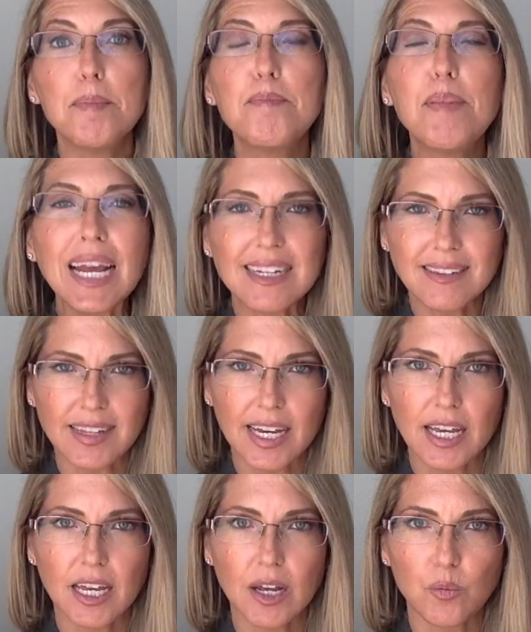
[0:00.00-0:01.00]

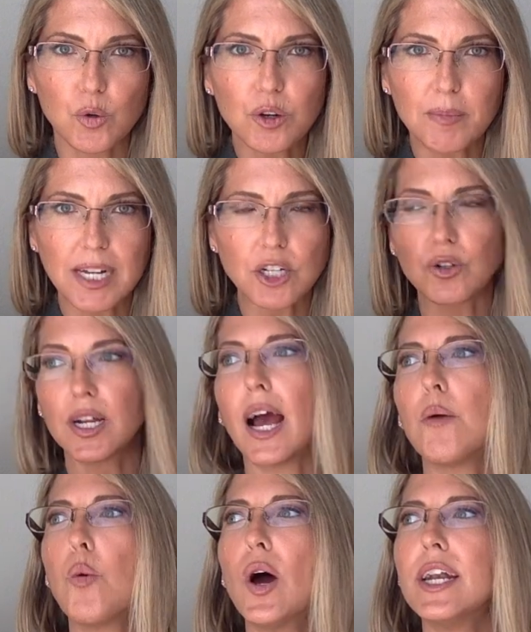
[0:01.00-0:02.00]
basic and rudimentary.
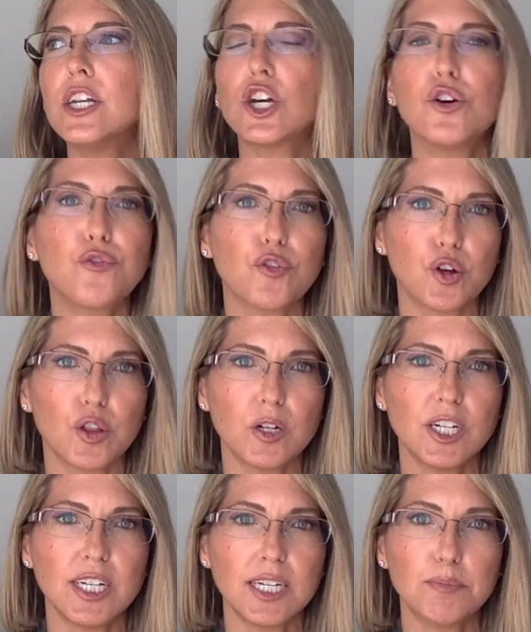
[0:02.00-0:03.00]
I wanted to go further
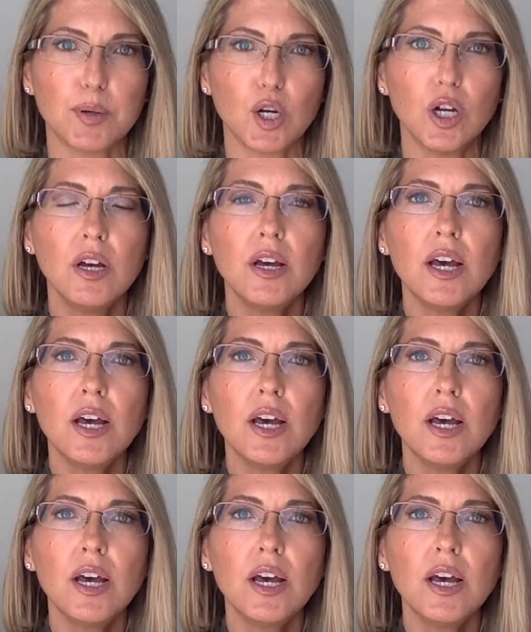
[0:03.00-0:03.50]
and deeper.